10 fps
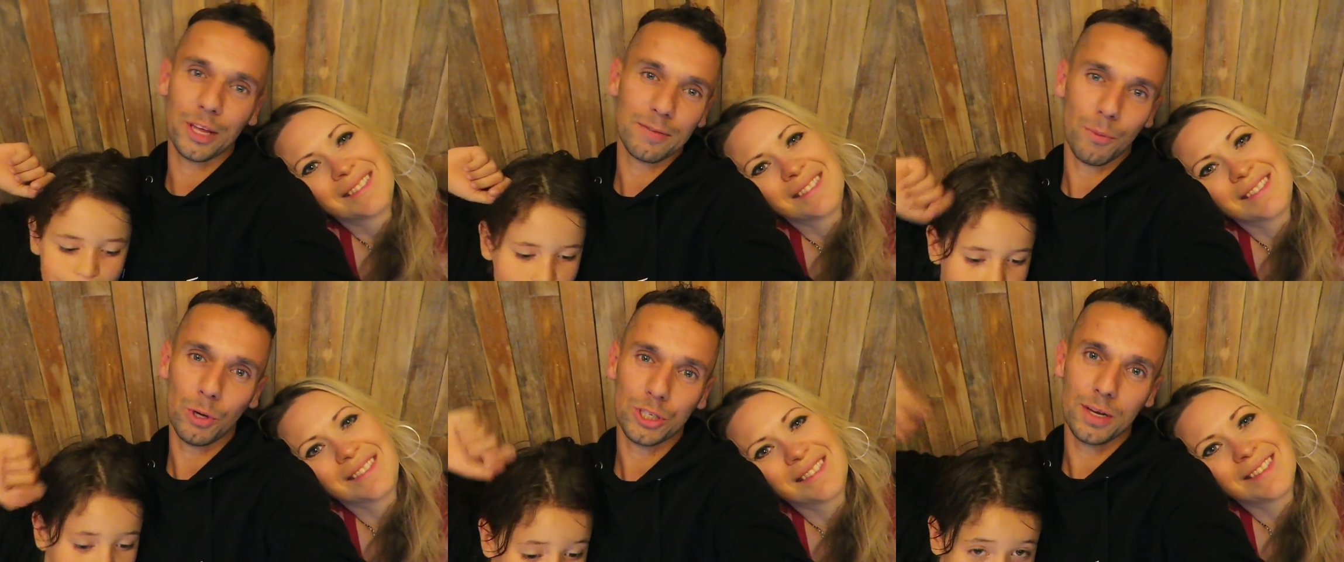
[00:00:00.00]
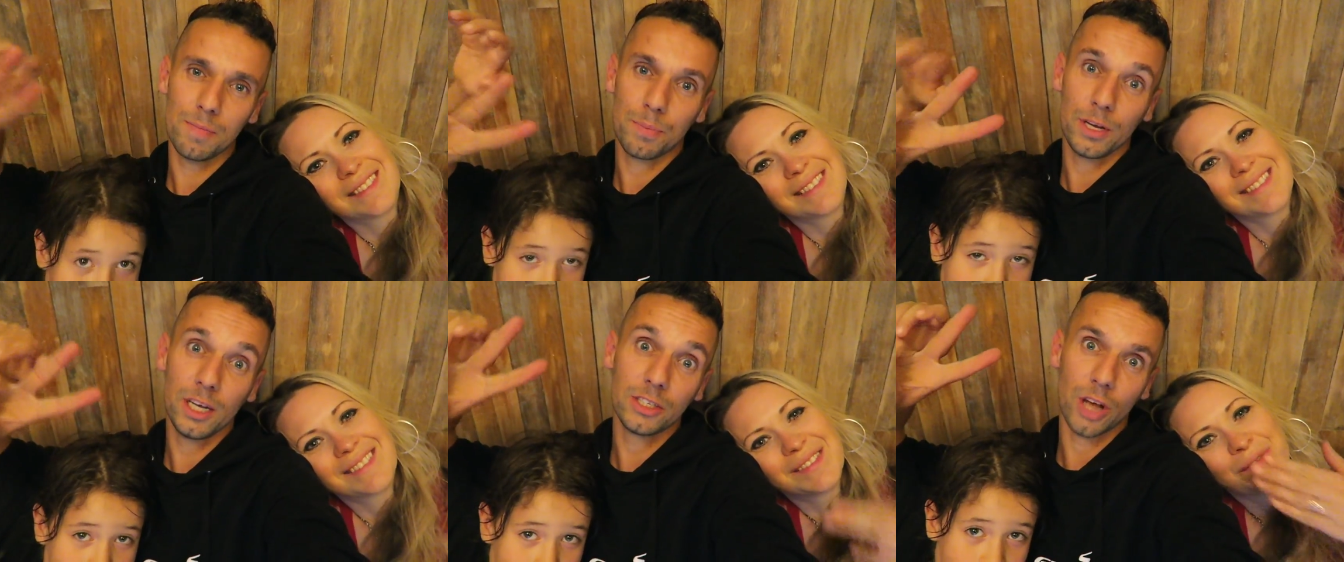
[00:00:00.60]
Speaker 1: Thanks for watching.
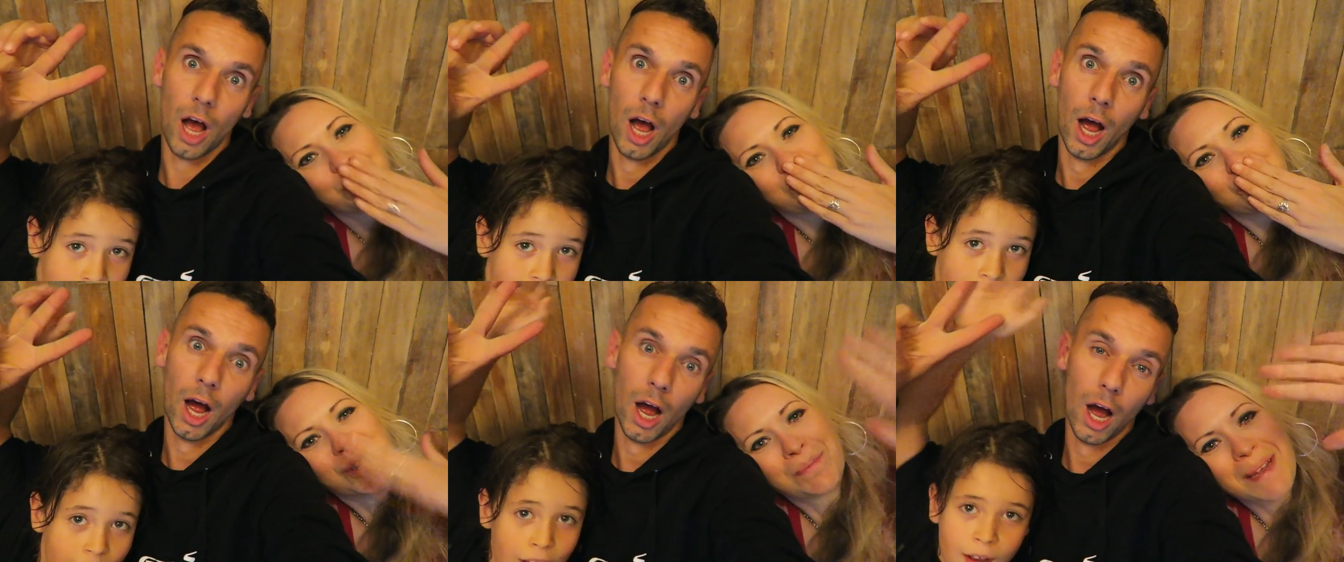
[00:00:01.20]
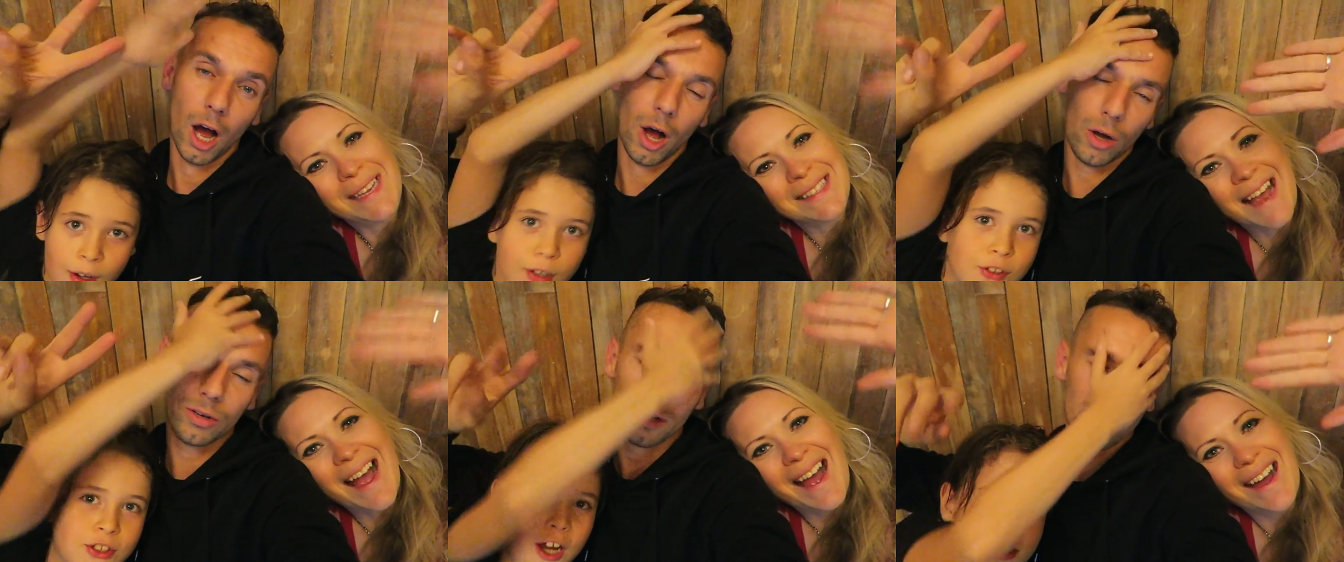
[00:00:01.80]
Peace Peace
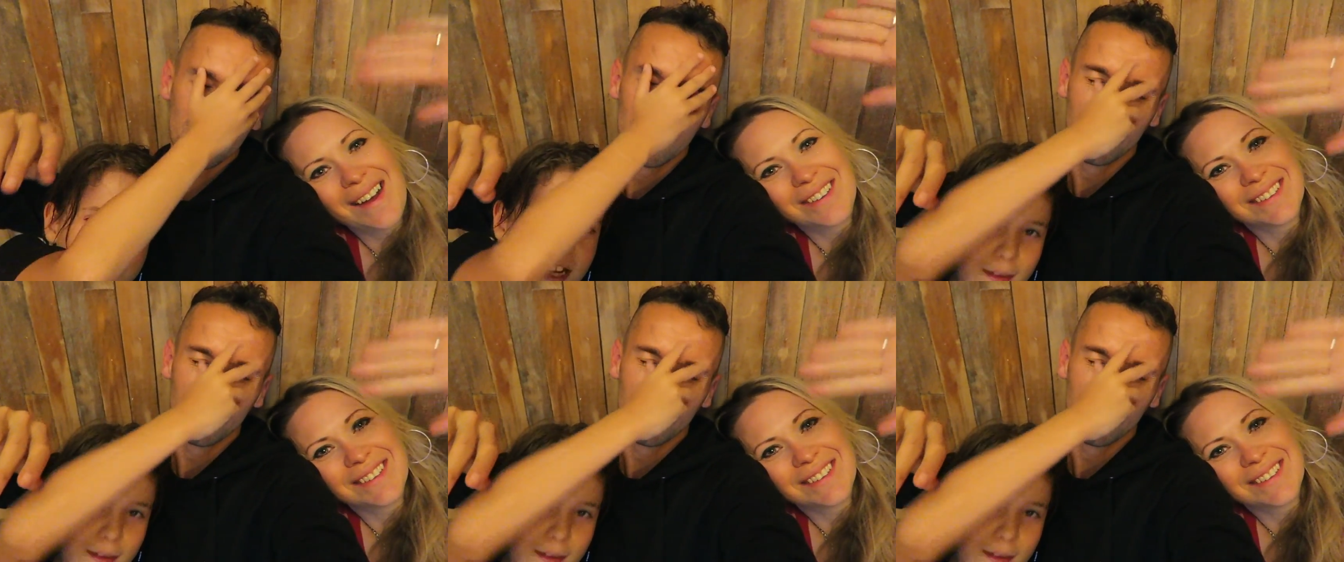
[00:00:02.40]
out. Go to